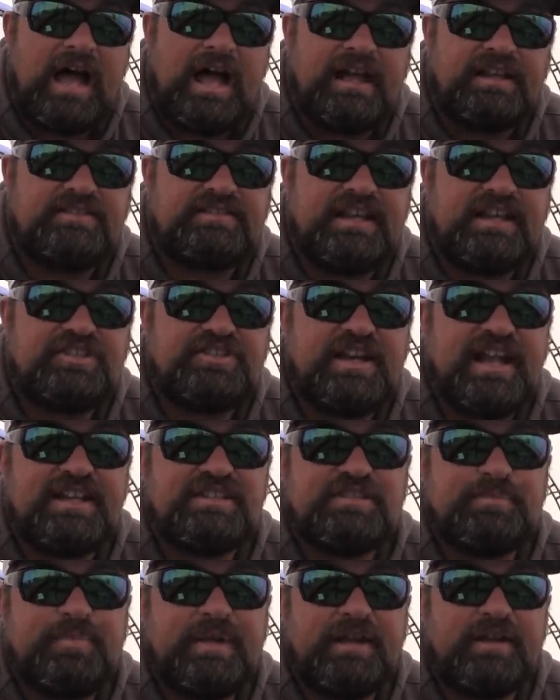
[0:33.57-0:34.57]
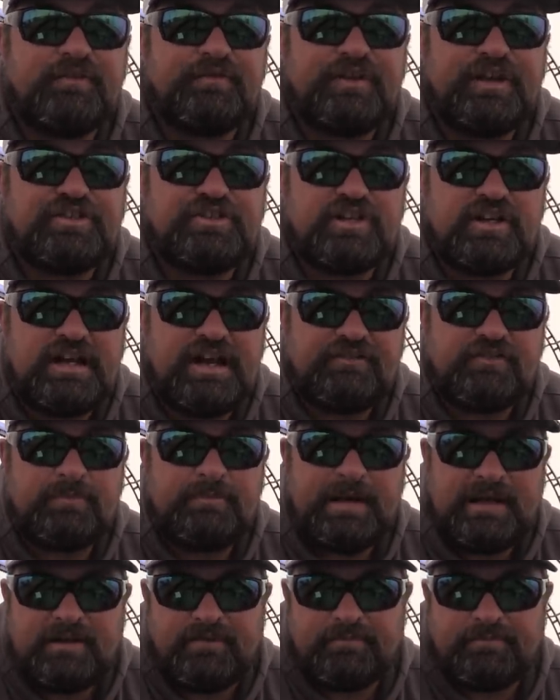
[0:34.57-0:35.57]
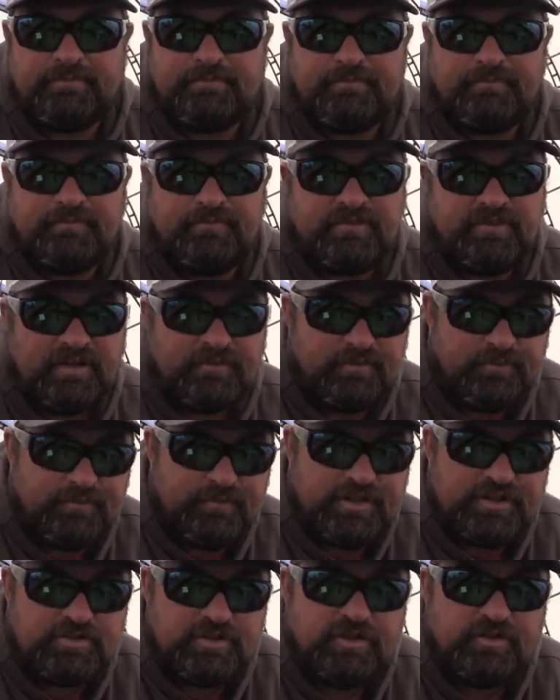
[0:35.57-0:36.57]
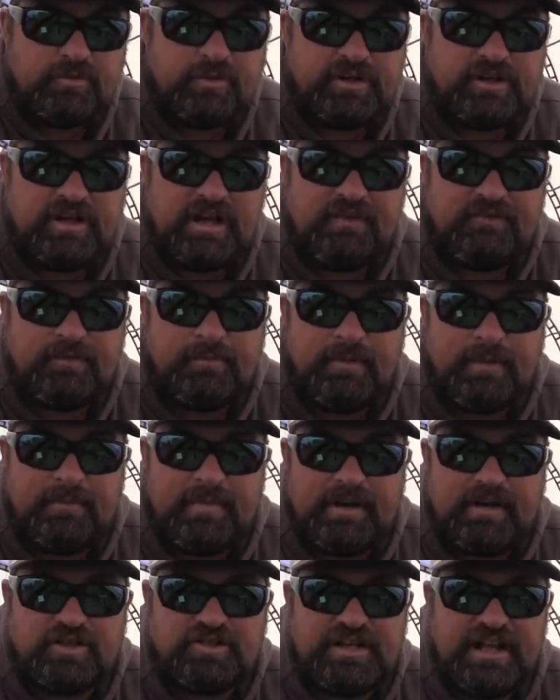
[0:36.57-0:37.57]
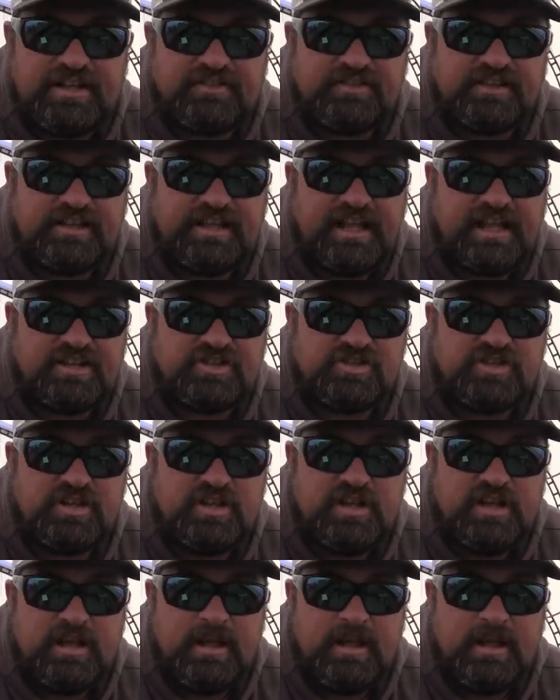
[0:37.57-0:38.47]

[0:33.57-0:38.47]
I say chance at bigger fish, you're gonna have some better, different fisheries where you have a, a better chance to catch